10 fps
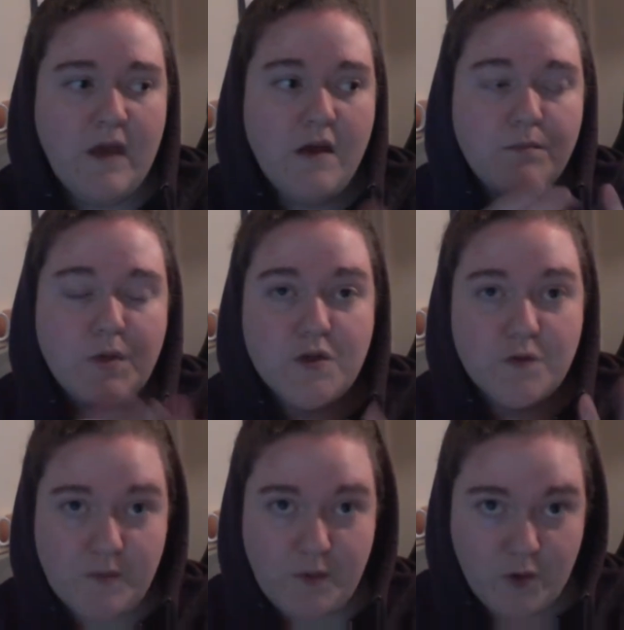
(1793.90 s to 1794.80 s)
emotional
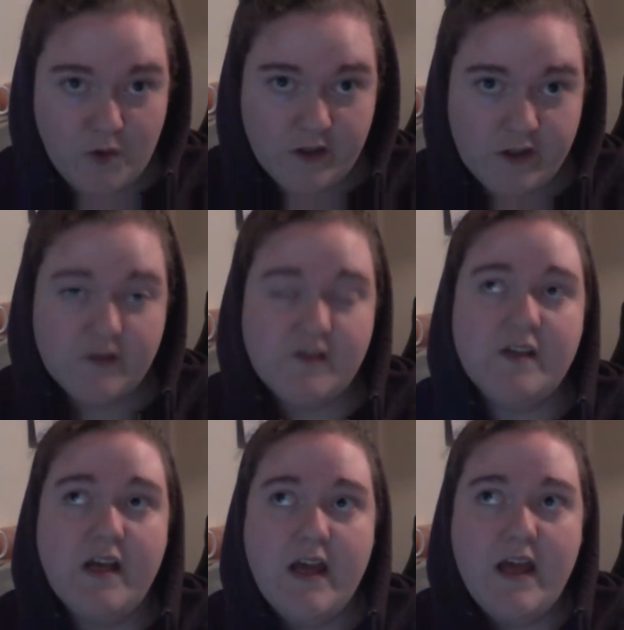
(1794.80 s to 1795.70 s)
support dogs,
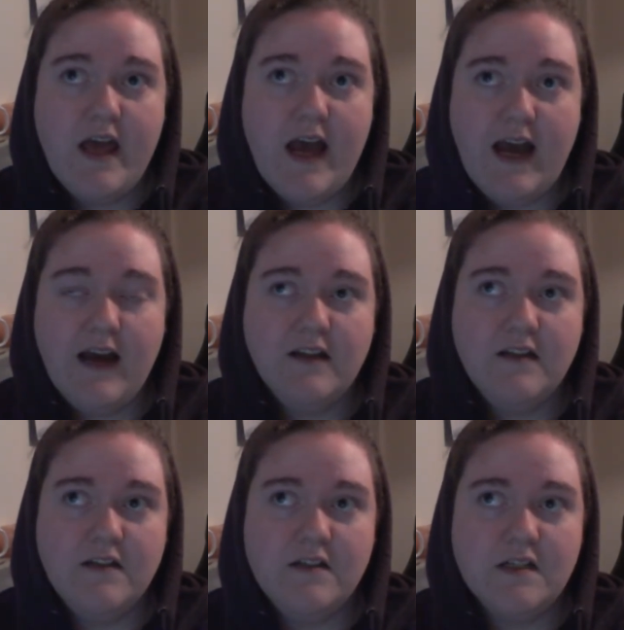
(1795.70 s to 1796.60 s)

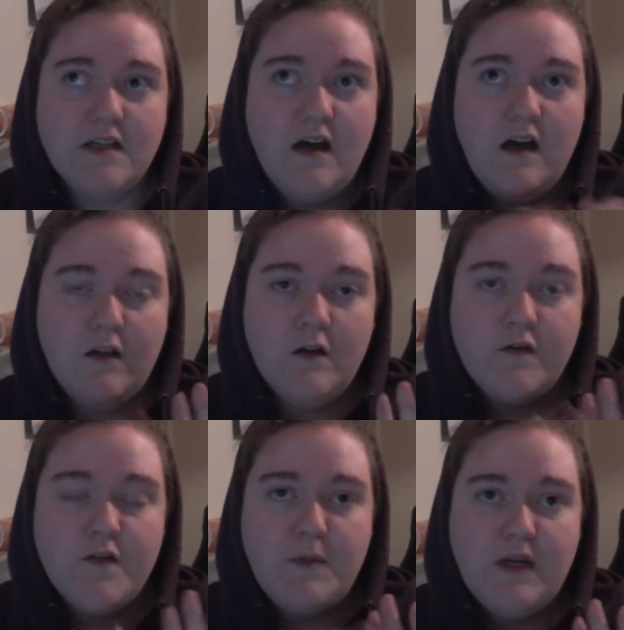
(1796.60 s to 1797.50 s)
and a lot of
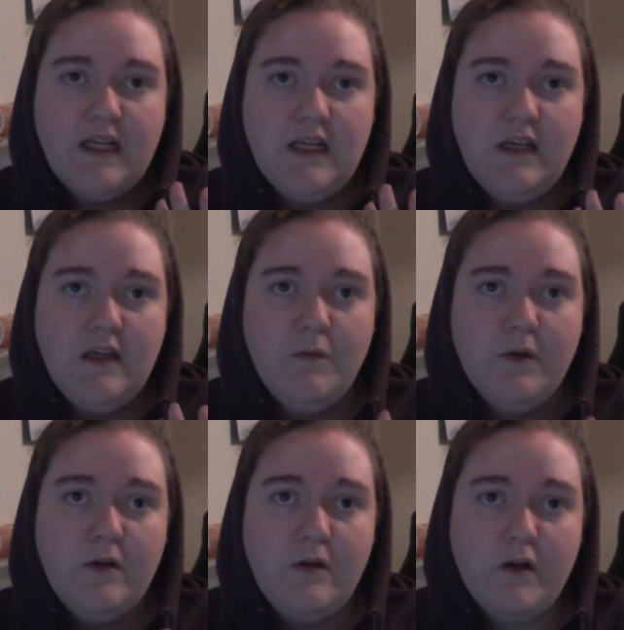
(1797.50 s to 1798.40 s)
the money
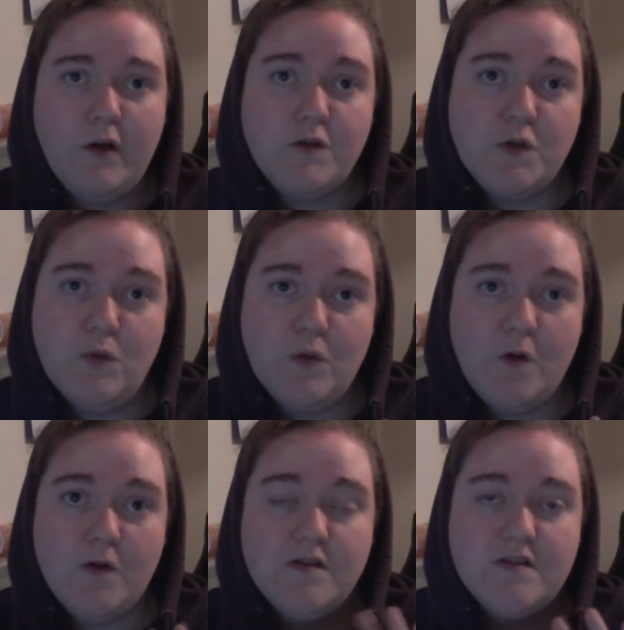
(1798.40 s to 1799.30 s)
will go
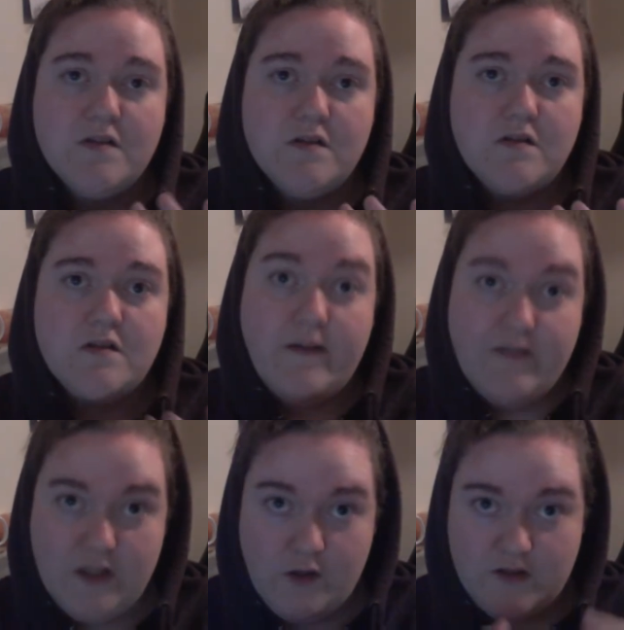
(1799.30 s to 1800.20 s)
towards service
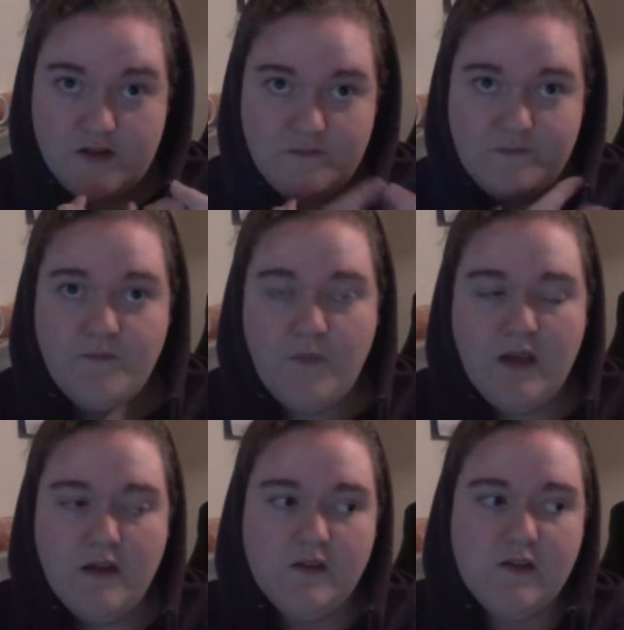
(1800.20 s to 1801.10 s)
dogs.
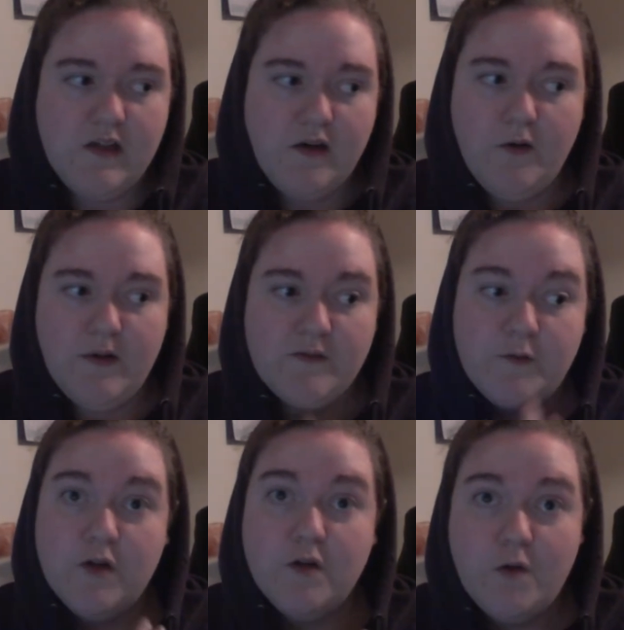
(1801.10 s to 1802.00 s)
So it's for a
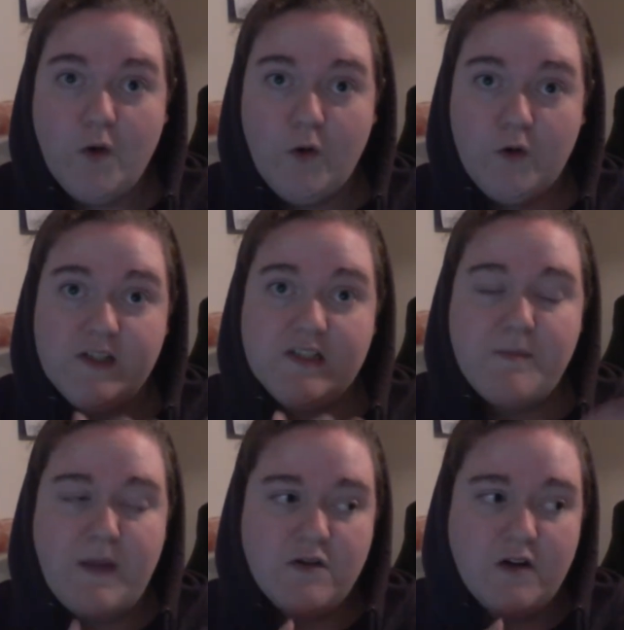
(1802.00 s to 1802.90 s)
good cause. It's the
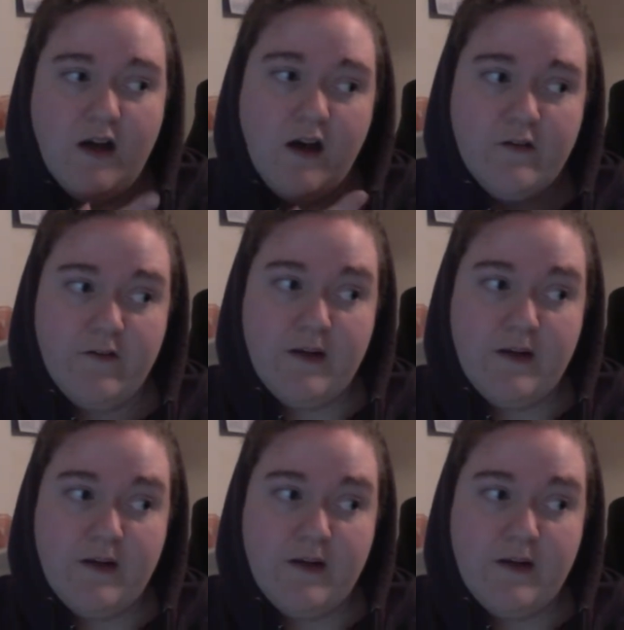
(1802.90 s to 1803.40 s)
Major Arcana, and I